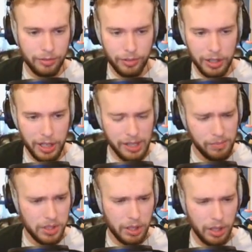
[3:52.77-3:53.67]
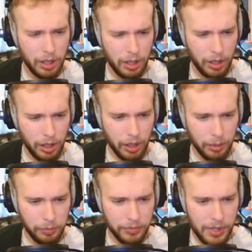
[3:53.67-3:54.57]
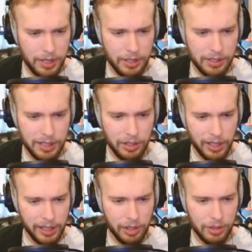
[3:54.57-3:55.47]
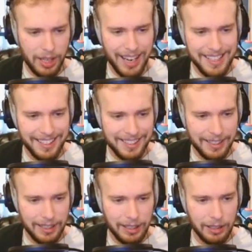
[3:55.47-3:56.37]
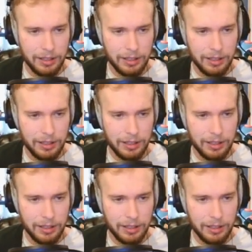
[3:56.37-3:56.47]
fun names. Single echoes, high density,